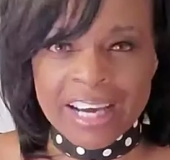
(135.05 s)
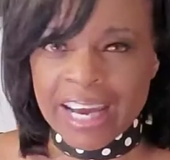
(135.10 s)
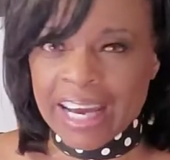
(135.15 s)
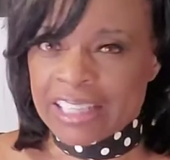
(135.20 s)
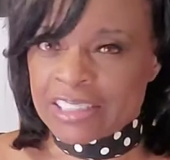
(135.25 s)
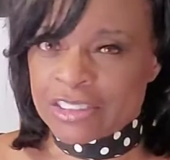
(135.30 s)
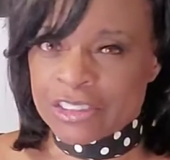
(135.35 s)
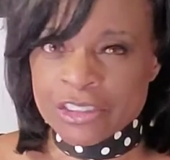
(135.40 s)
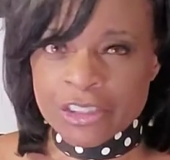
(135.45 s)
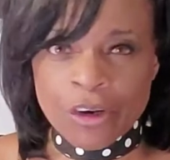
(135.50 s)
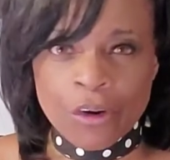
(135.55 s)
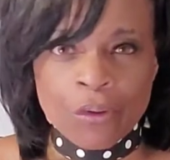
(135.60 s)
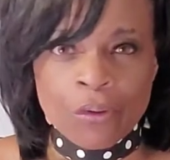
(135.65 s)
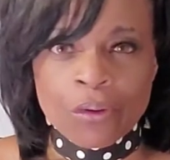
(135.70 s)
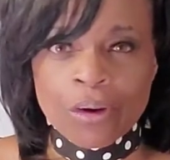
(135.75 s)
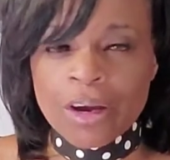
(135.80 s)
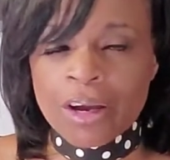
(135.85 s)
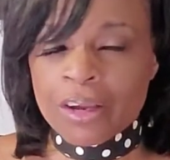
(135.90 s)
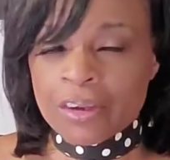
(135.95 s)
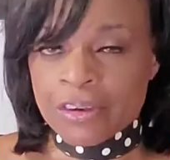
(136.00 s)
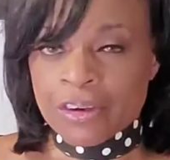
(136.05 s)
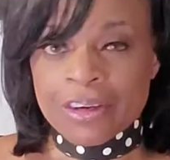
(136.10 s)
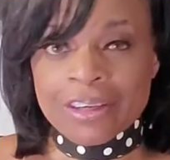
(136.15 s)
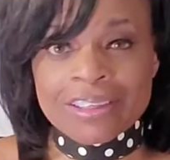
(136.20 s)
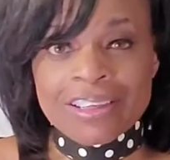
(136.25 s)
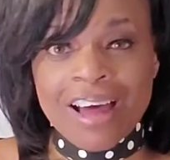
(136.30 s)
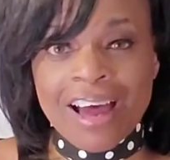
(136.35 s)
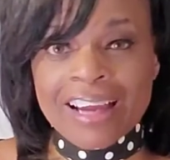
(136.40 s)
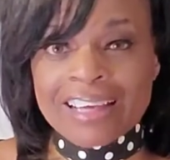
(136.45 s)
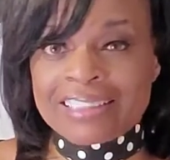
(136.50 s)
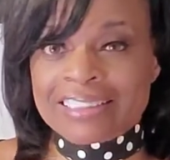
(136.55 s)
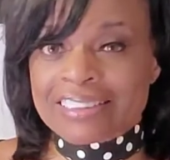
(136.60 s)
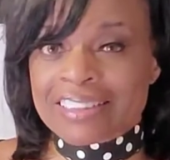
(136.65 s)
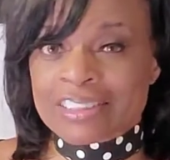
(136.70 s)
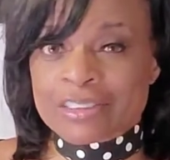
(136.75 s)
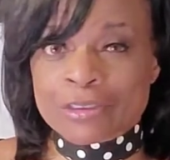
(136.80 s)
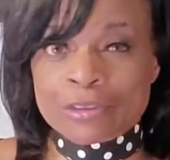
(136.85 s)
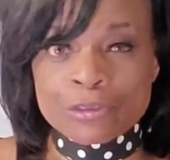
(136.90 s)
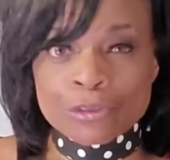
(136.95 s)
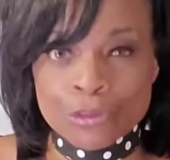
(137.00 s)
and show your clients
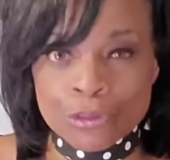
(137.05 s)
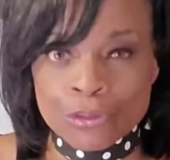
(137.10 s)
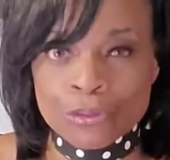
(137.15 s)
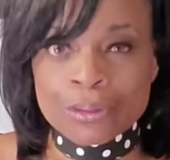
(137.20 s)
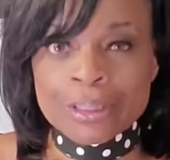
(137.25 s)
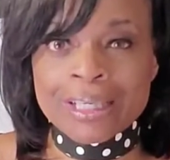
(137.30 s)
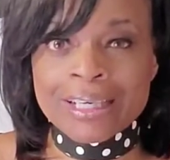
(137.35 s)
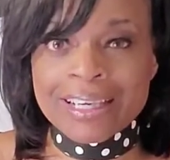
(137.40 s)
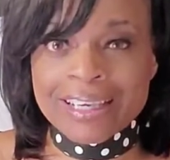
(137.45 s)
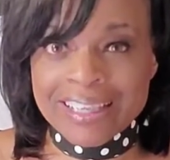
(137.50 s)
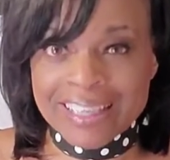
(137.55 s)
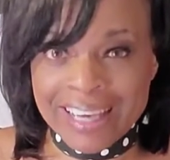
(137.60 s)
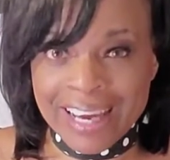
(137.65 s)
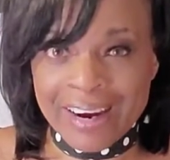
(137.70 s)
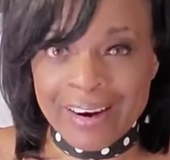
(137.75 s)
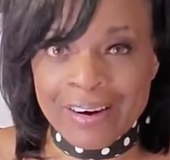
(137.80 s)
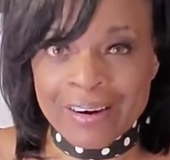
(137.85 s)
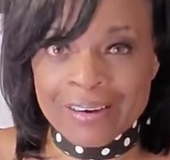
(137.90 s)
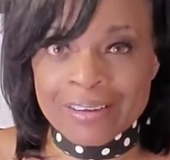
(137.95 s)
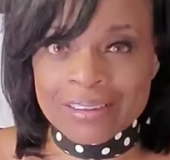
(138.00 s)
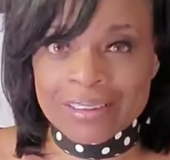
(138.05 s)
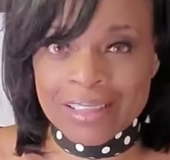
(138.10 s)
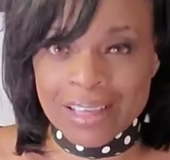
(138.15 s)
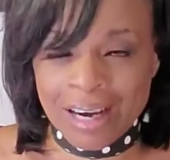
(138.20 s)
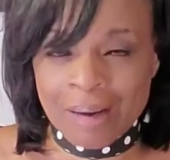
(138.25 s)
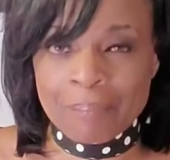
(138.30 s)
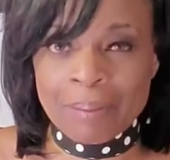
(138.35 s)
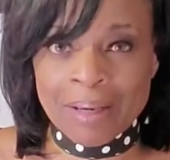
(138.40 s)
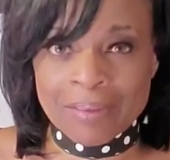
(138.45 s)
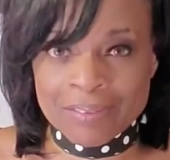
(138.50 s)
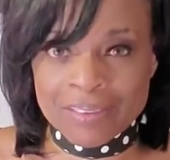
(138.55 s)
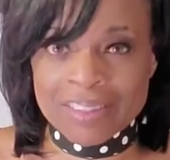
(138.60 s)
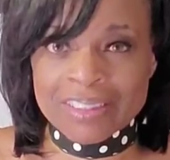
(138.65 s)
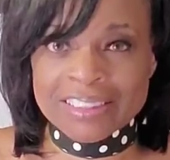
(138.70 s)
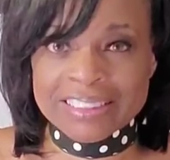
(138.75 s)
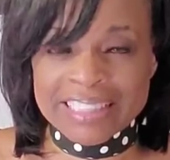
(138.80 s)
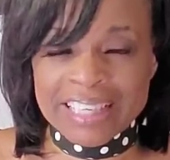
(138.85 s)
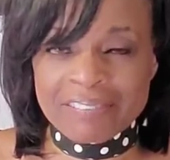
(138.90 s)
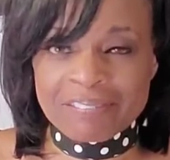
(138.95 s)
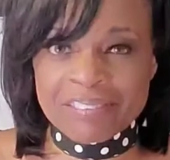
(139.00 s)
that you truly care about their
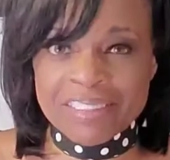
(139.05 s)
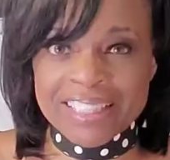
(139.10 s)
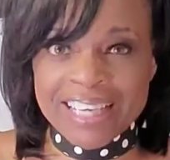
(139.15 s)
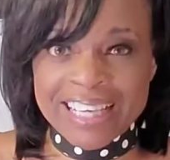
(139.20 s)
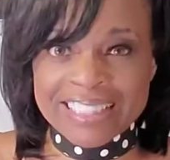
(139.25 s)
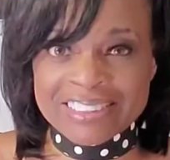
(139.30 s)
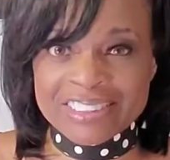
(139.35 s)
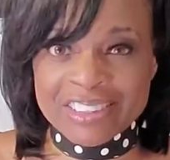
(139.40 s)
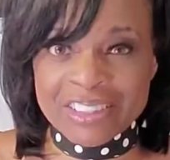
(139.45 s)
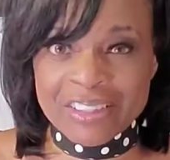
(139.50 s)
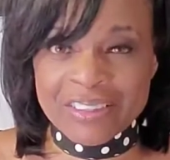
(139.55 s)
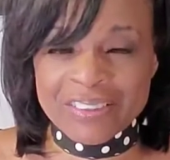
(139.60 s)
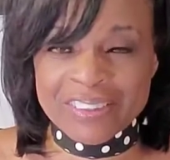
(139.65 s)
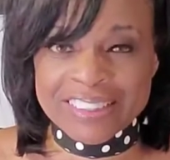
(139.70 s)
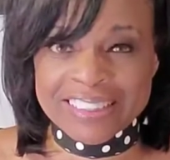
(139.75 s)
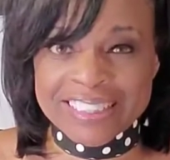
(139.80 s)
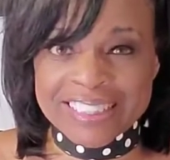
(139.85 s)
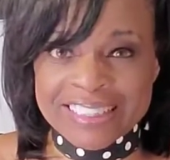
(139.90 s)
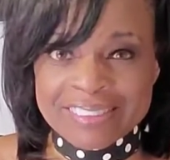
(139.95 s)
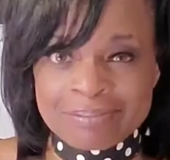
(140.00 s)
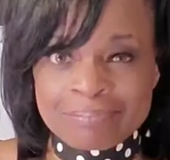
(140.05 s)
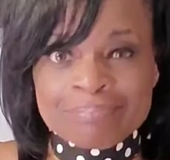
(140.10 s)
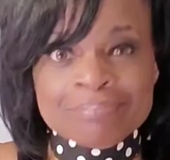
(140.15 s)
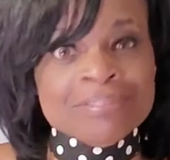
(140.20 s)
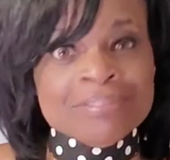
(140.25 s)
safety and security.